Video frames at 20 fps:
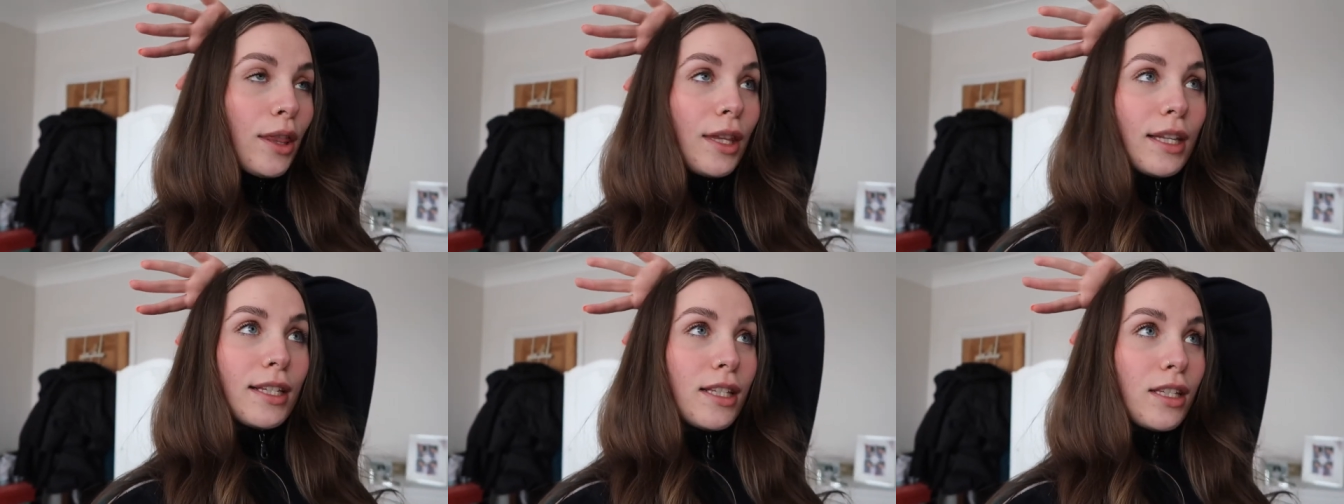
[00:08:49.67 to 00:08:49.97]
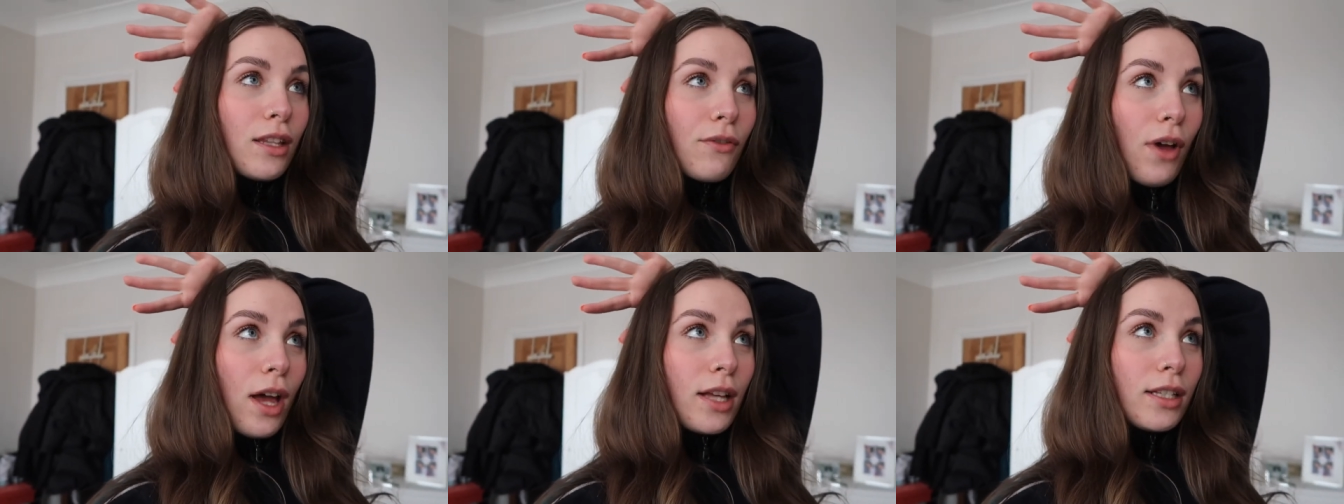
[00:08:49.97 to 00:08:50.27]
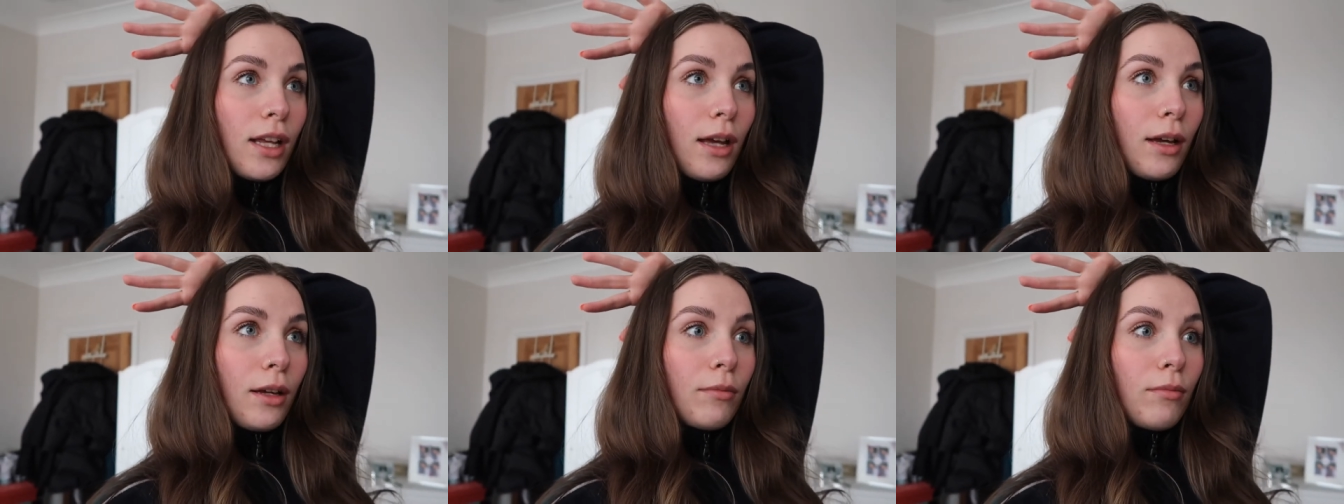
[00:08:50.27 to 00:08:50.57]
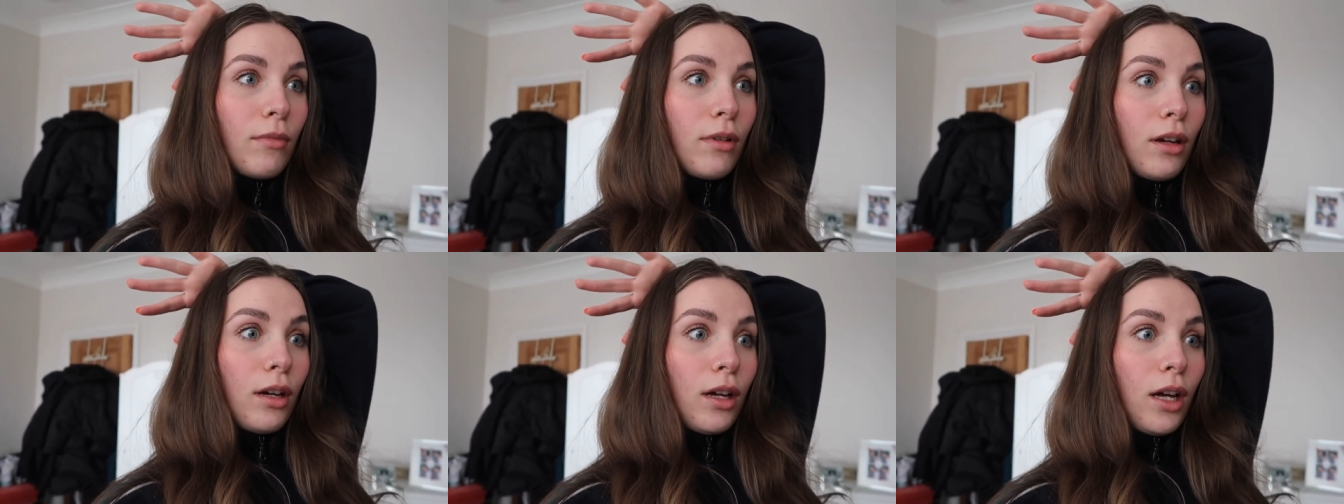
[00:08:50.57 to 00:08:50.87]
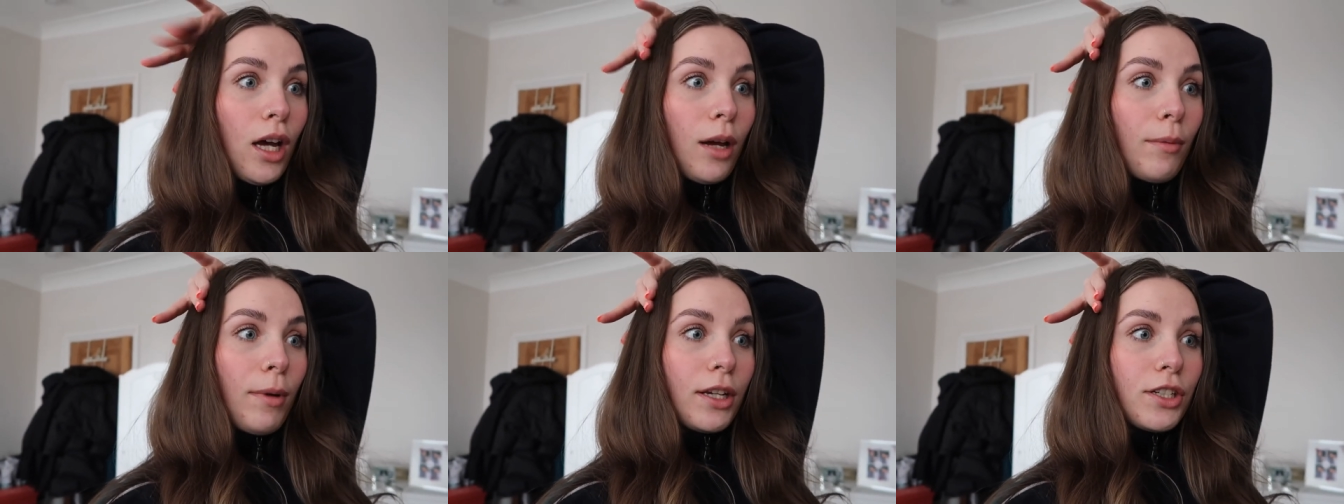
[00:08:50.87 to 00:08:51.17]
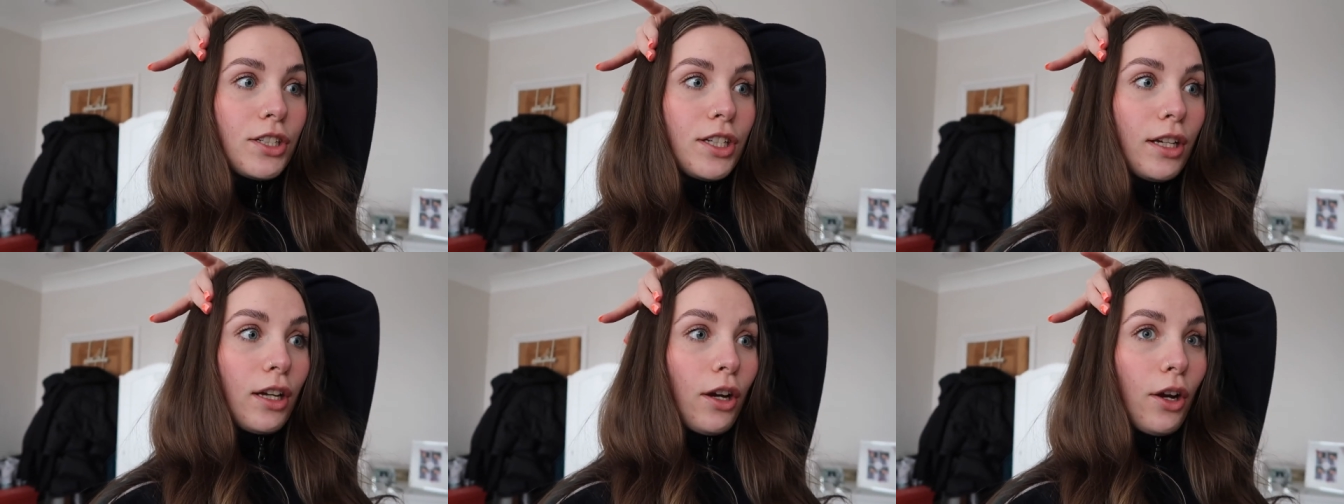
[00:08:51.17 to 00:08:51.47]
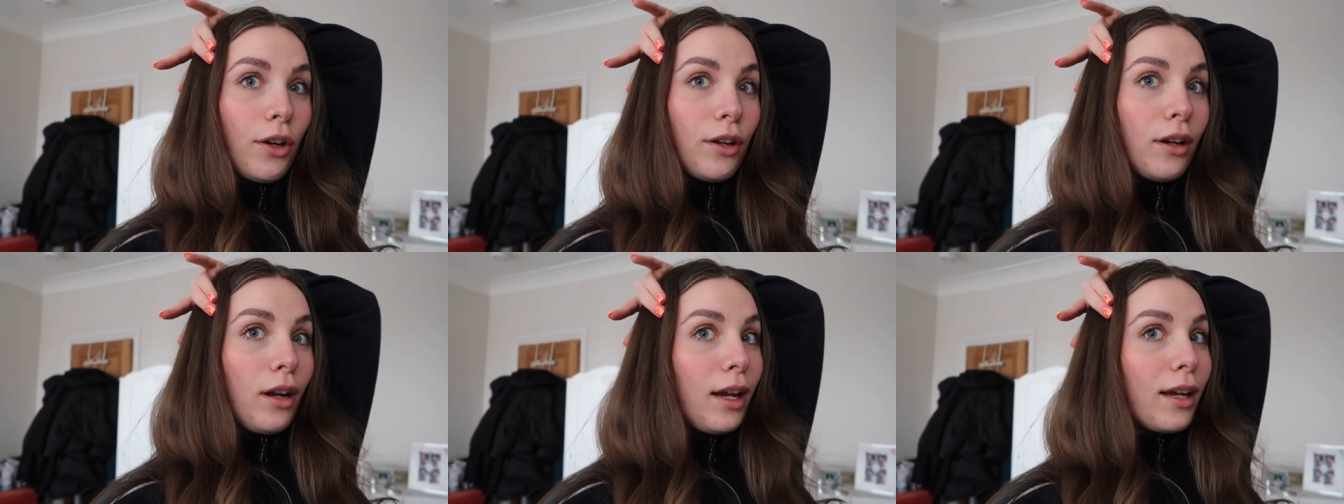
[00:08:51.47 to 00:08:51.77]
this is the first time I'm actually
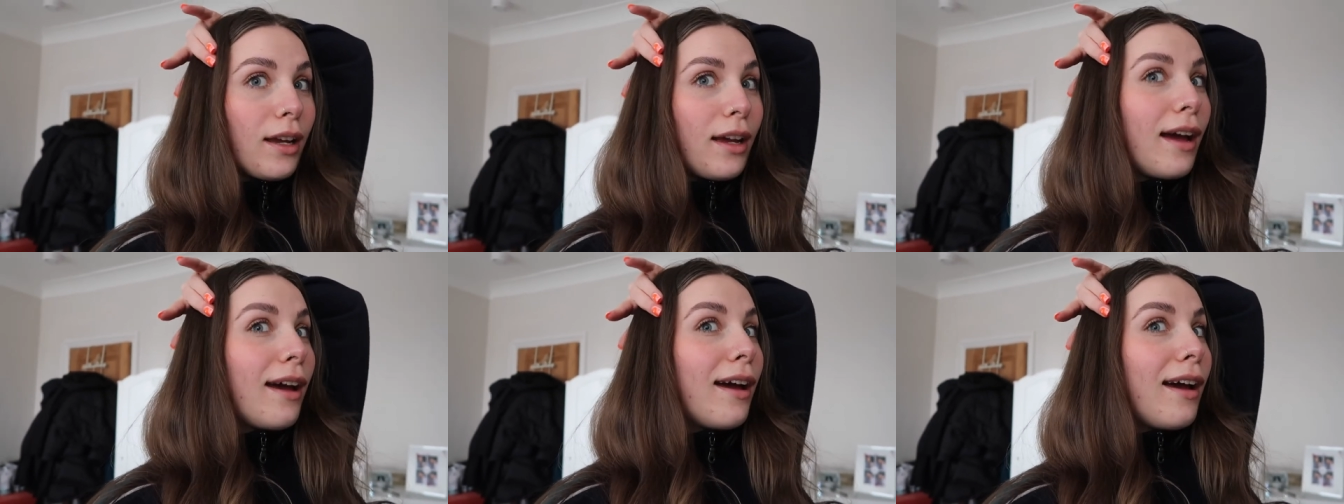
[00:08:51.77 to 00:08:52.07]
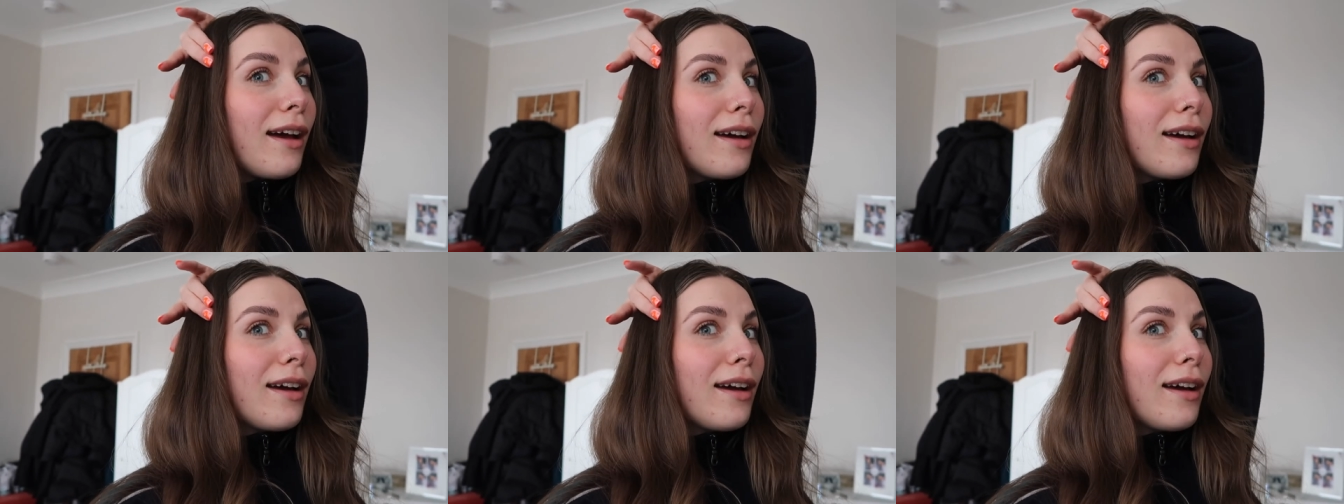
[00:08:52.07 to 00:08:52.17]
going like